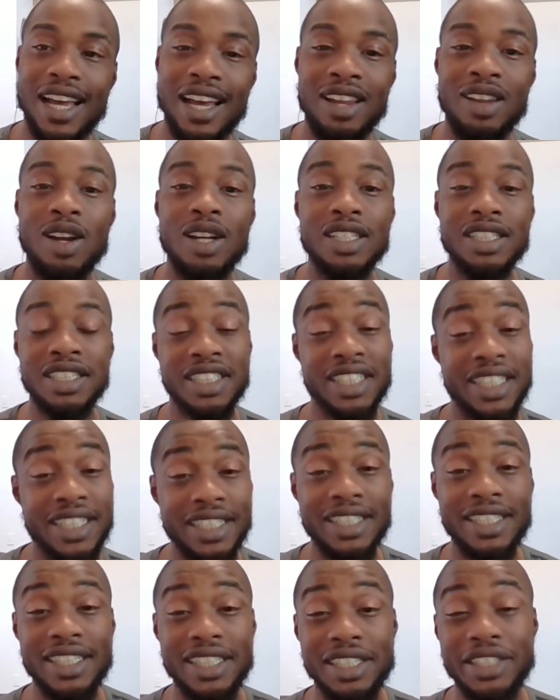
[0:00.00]

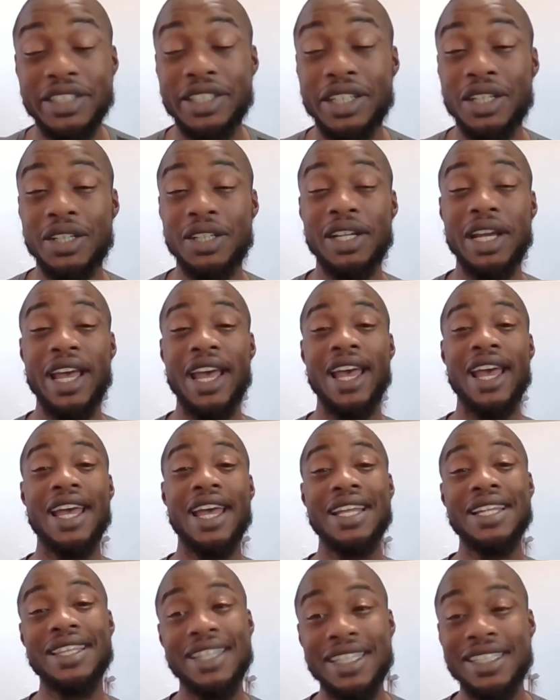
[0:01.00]
LRG T-shirt,
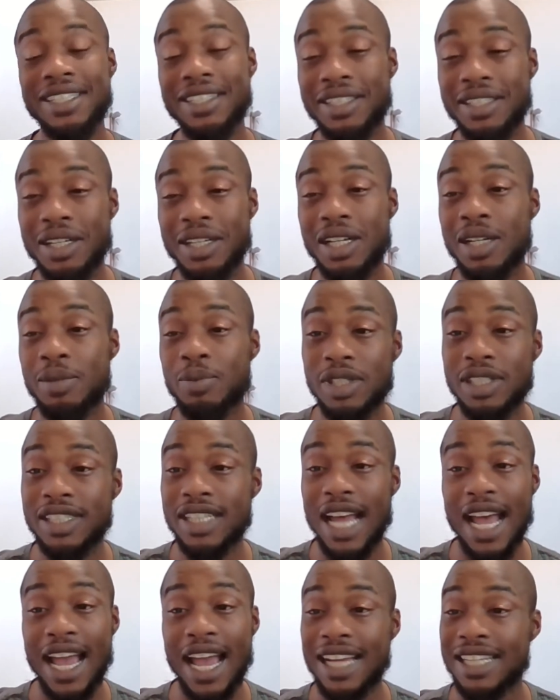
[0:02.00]
and this shirt was
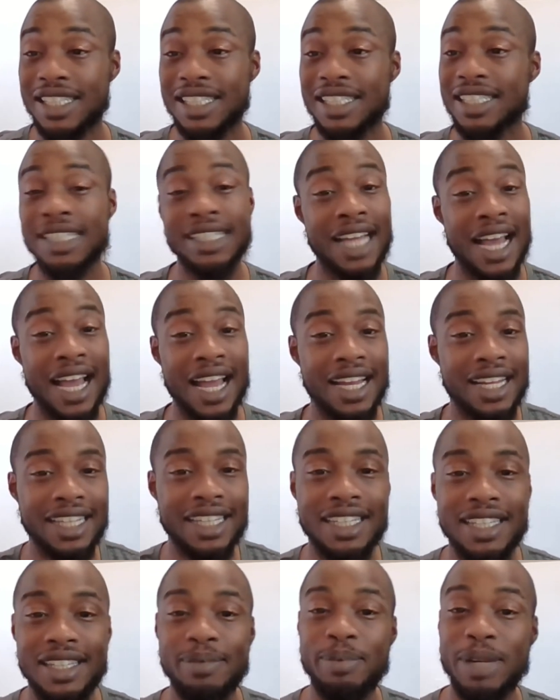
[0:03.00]
actually not
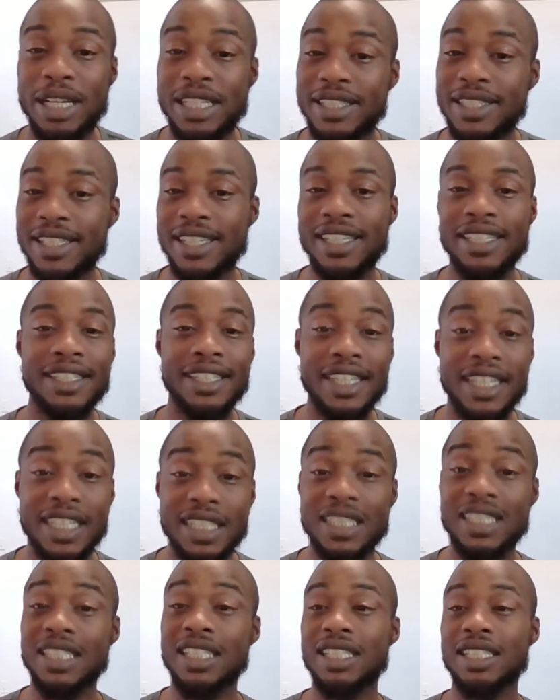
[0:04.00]
in the best of
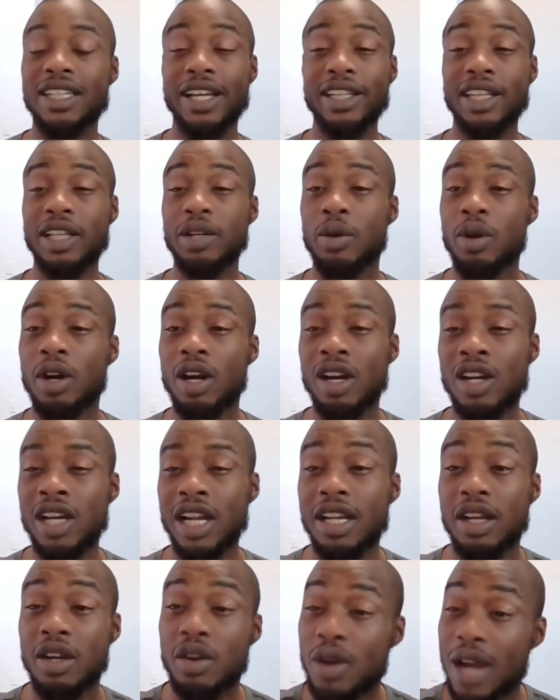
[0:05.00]
conditions. Like there were all
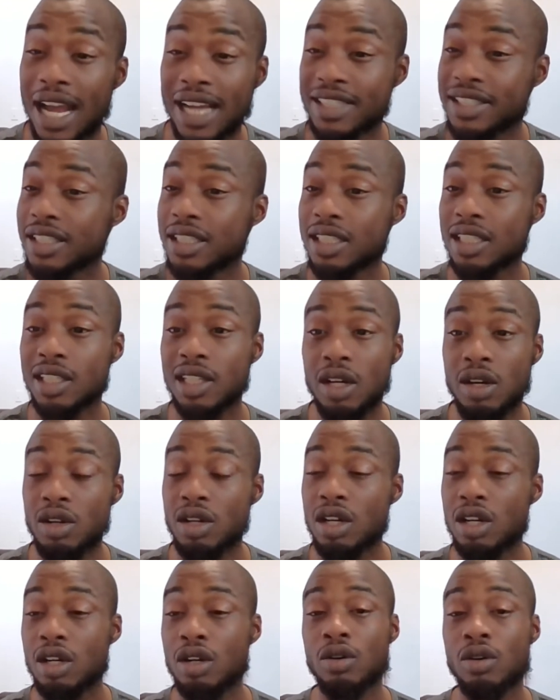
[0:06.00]
kind of cracks in the
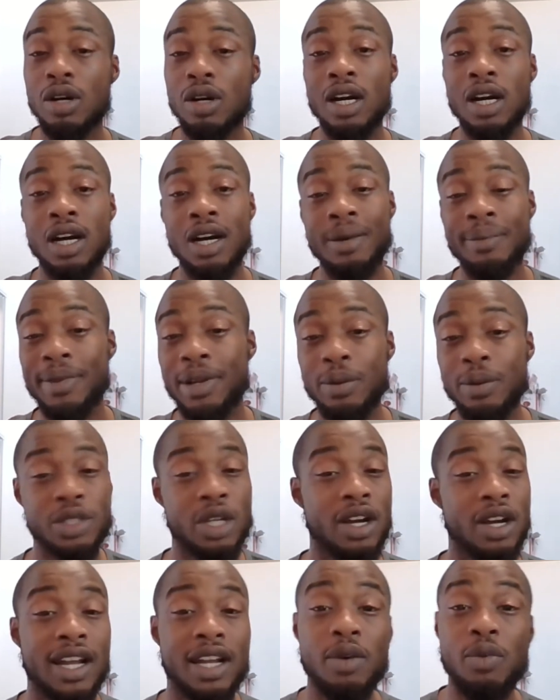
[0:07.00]
logo, there was
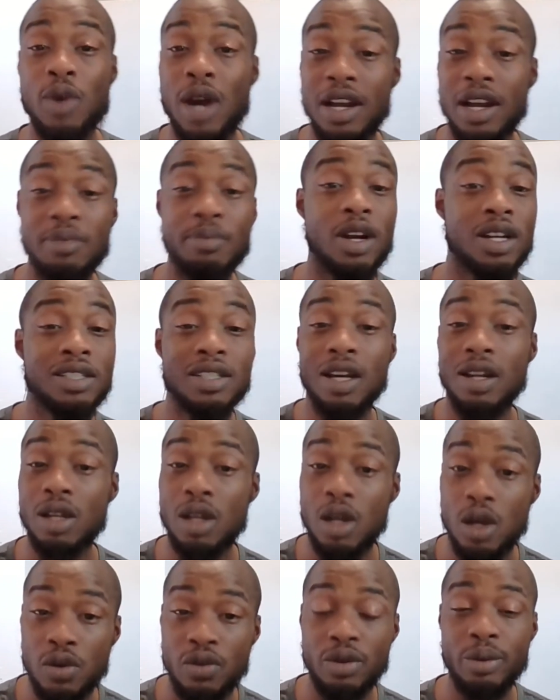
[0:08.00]
all kind of watermarks all
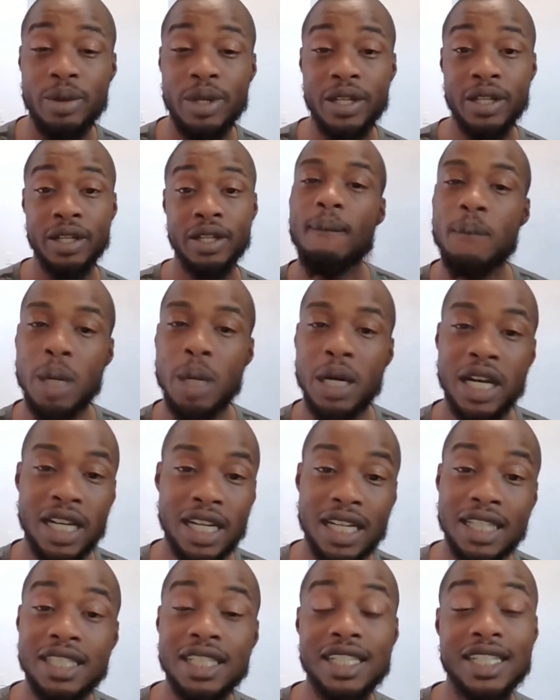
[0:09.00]
over it, but I
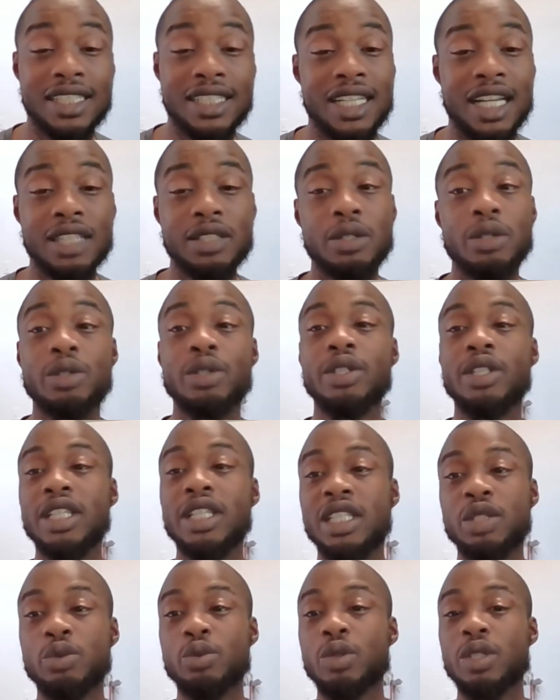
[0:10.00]
took a chance on
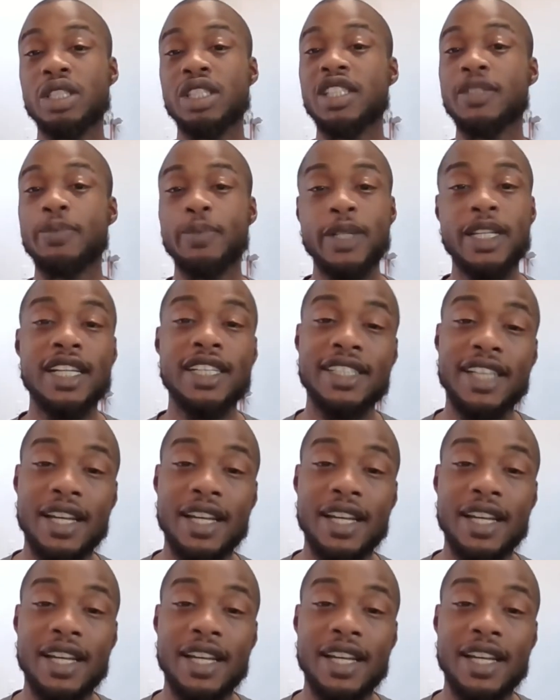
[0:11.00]
this one just because